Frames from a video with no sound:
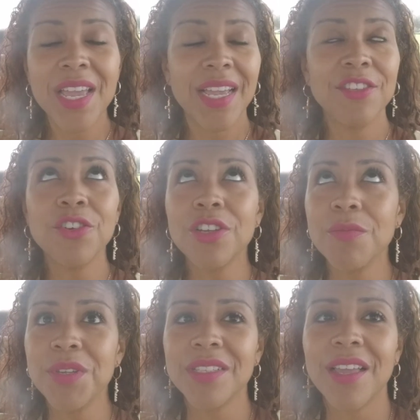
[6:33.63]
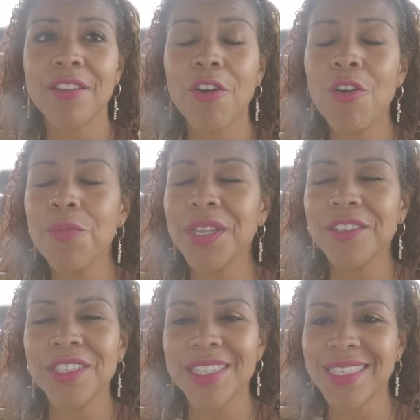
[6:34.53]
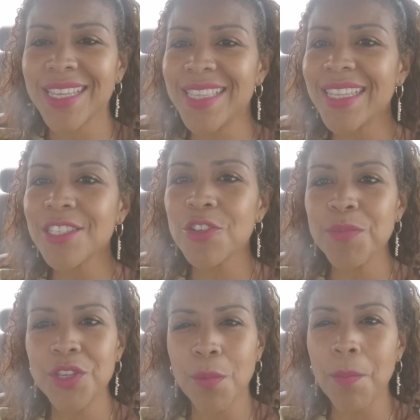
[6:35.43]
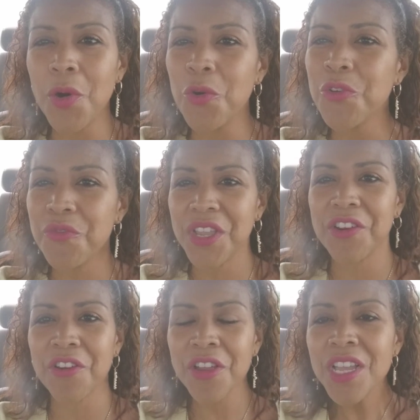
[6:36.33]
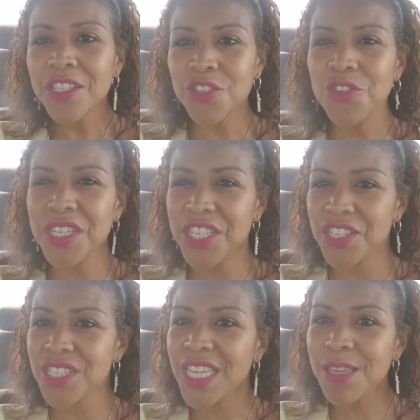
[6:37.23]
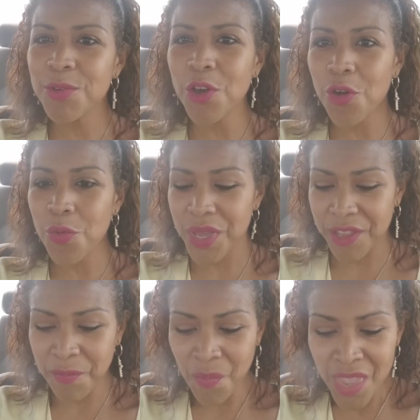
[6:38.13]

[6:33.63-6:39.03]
And you're going to be like, oh my goodness. And that's going to be your motivator. So you can just keep going.